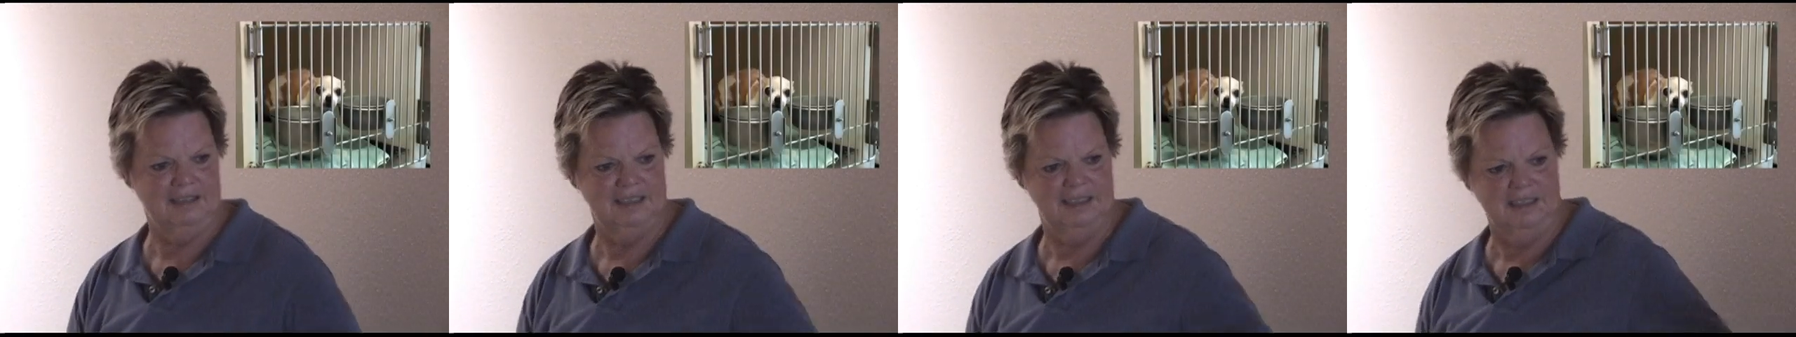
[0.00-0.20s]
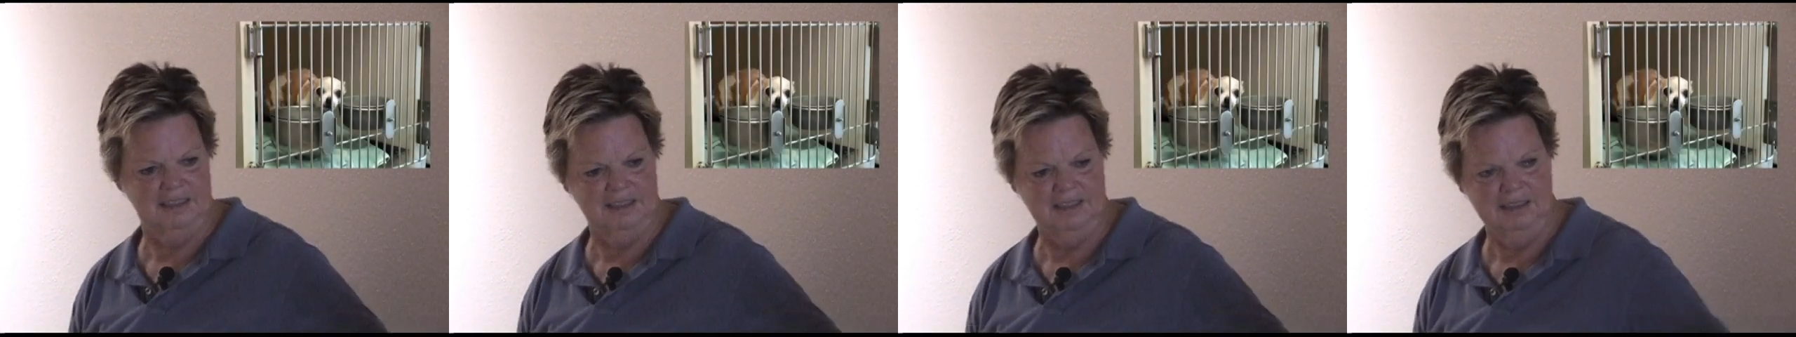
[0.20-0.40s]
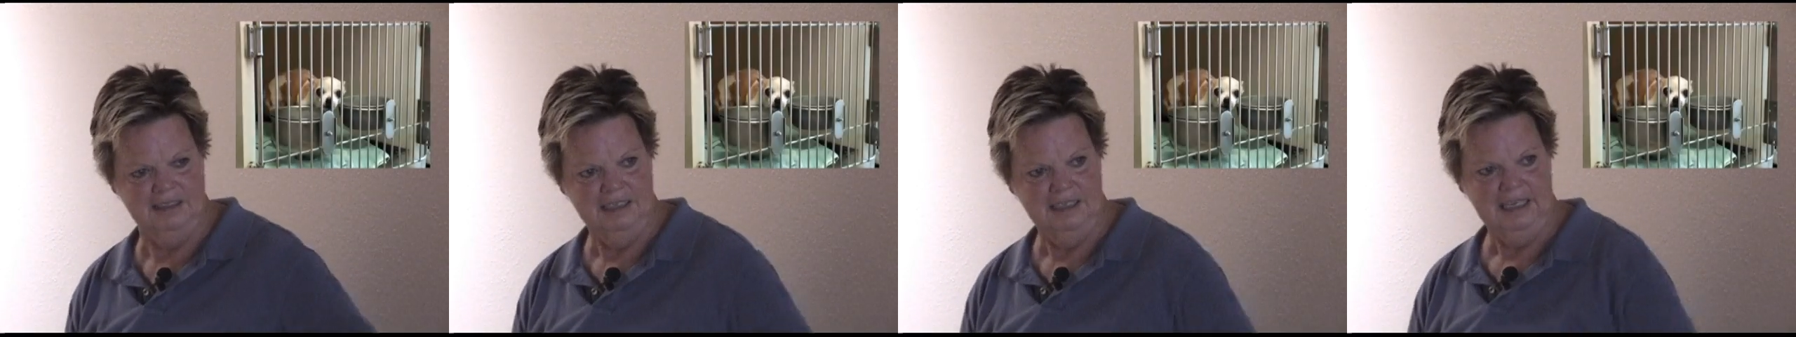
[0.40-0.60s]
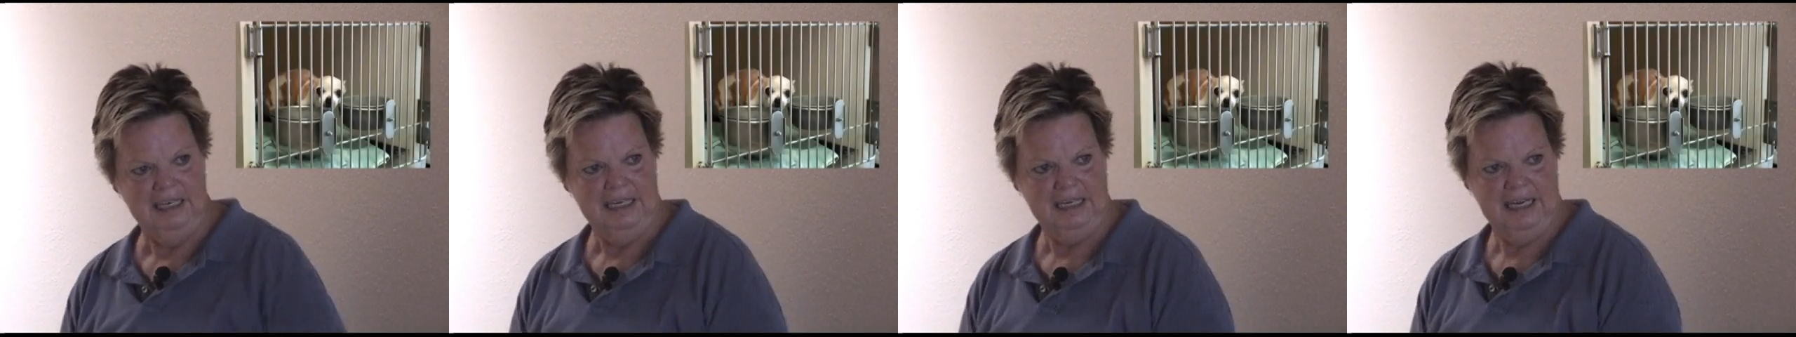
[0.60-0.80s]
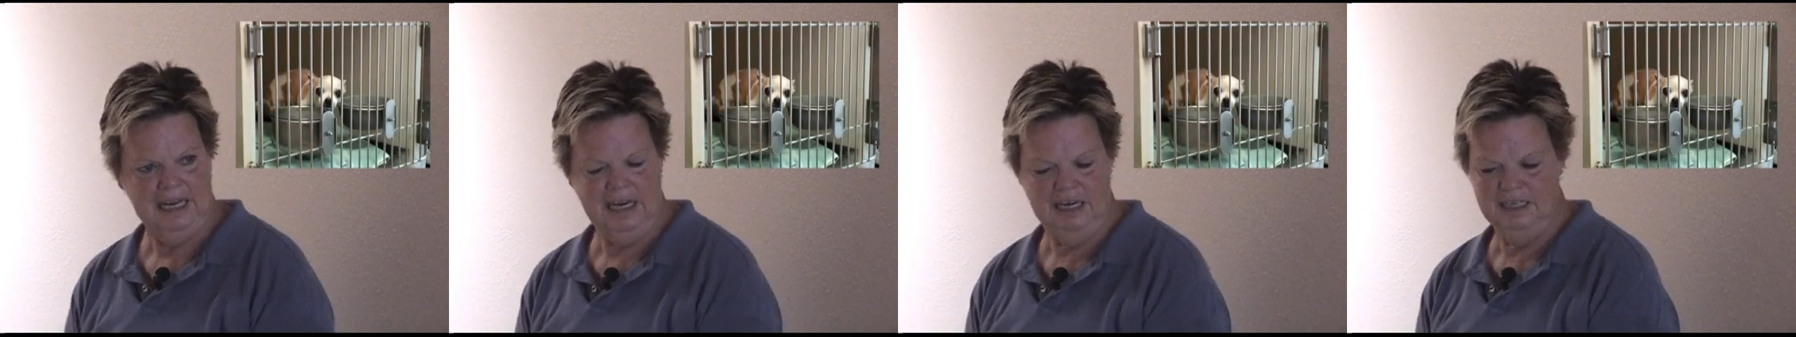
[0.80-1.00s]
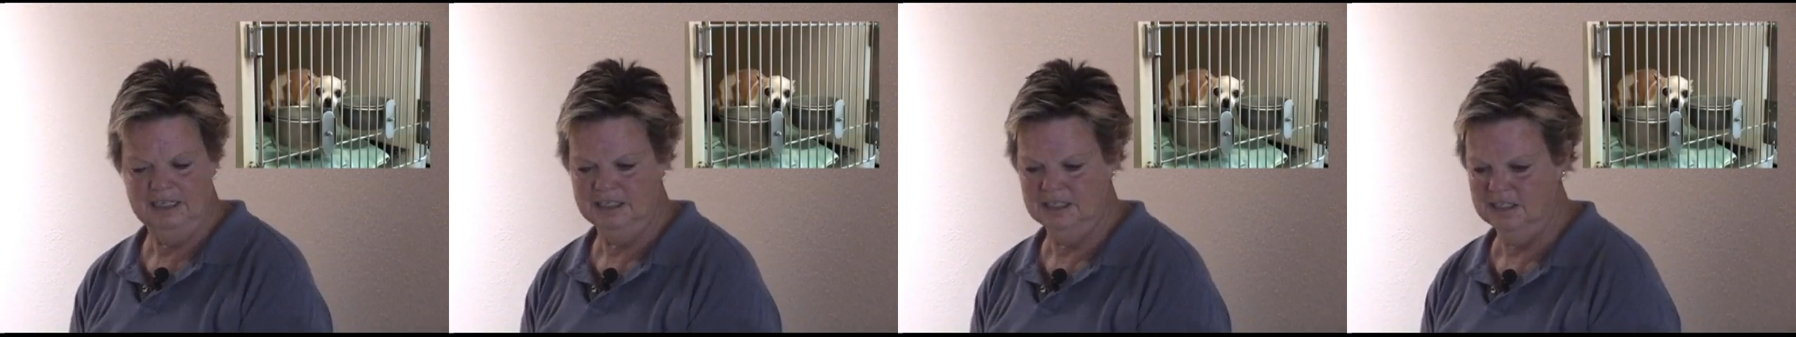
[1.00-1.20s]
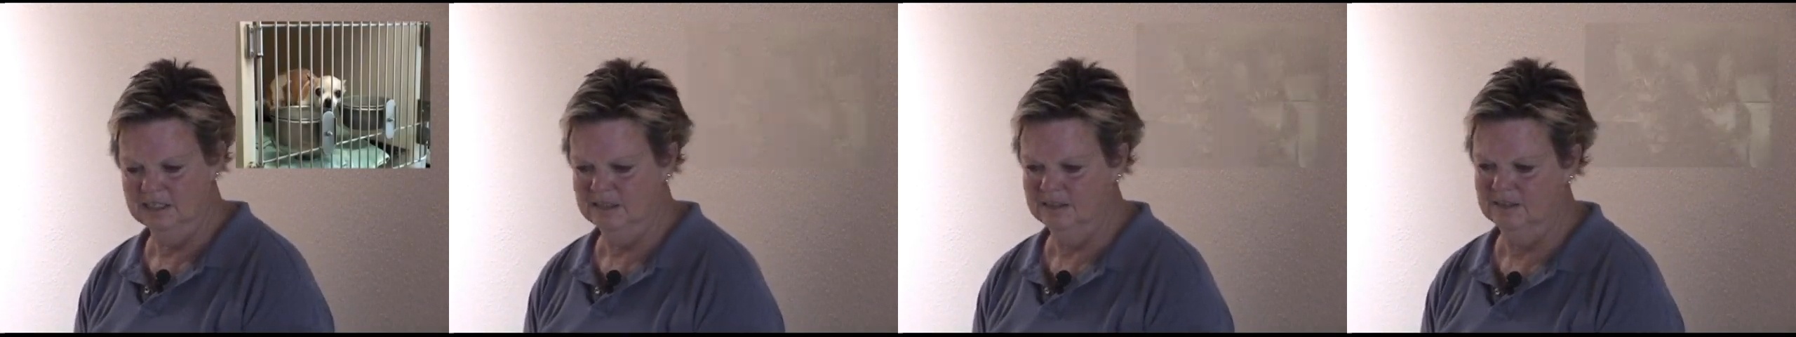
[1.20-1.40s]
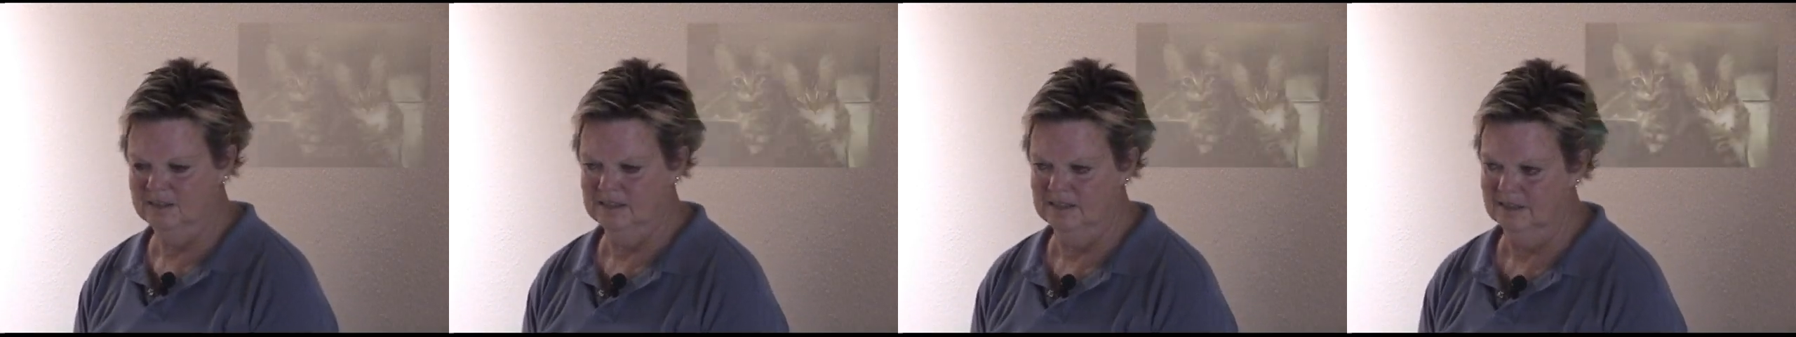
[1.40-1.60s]
in
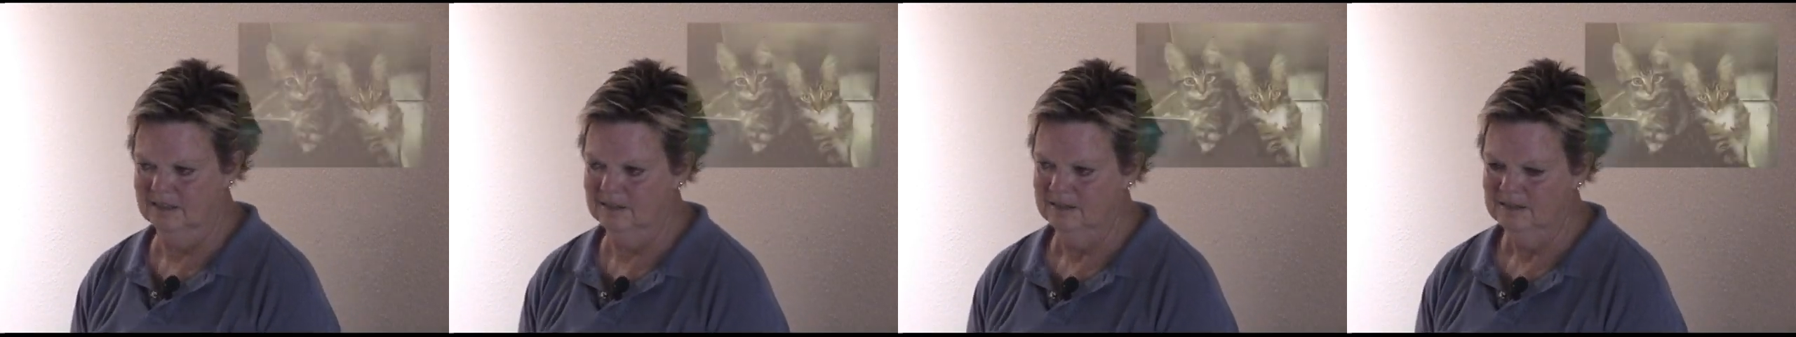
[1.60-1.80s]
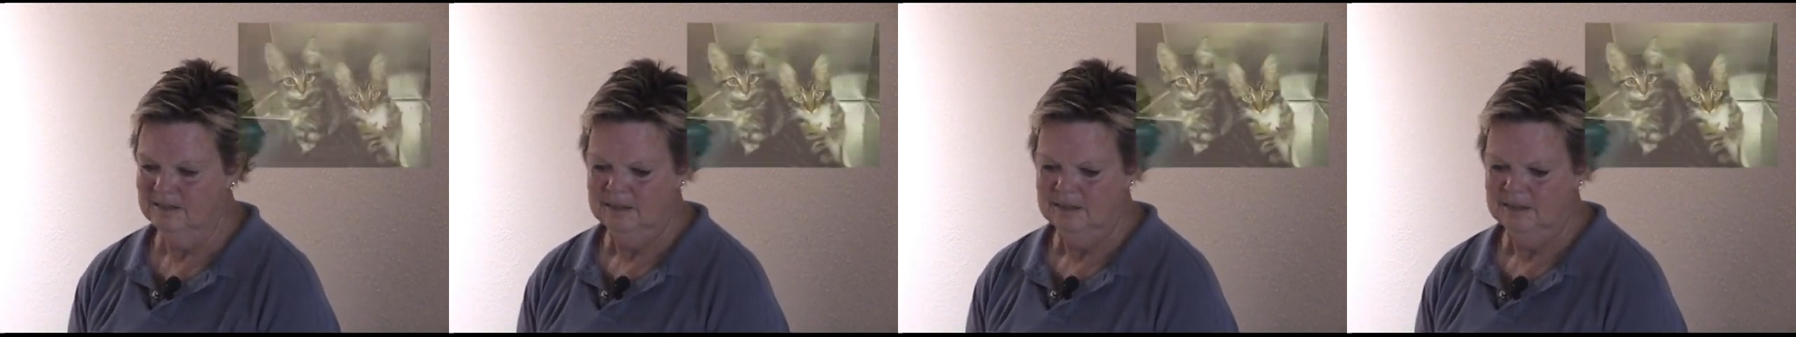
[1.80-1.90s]
cages and